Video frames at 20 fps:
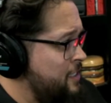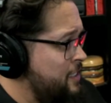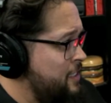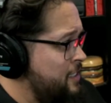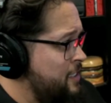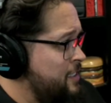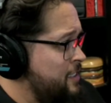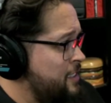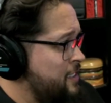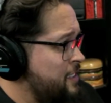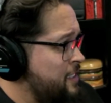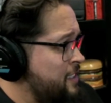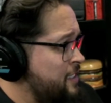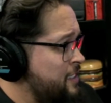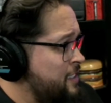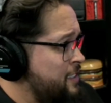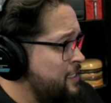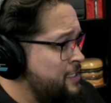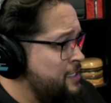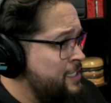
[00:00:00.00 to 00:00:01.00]

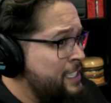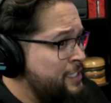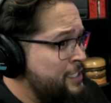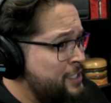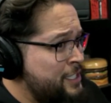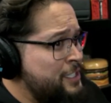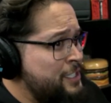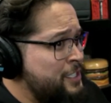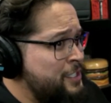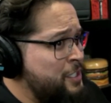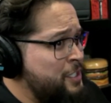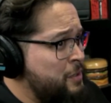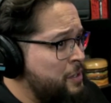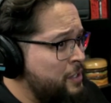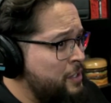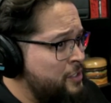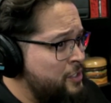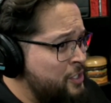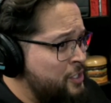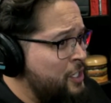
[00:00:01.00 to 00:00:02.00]
It's like, this is
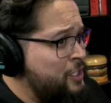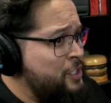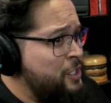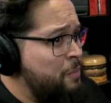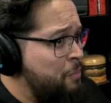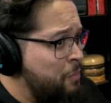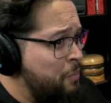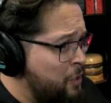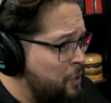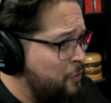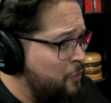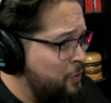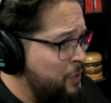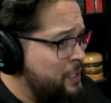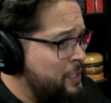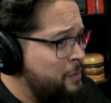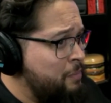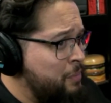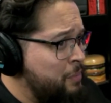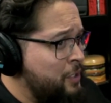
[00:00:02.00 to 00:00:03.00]
such a
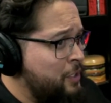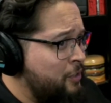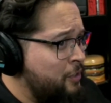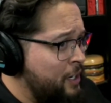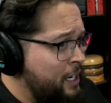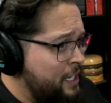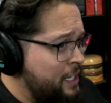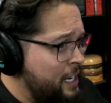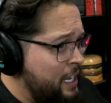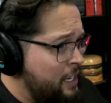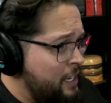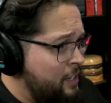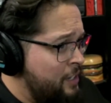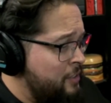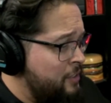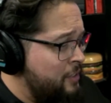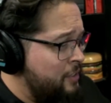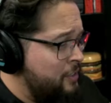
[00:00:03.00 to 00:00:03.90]
perfect book right now.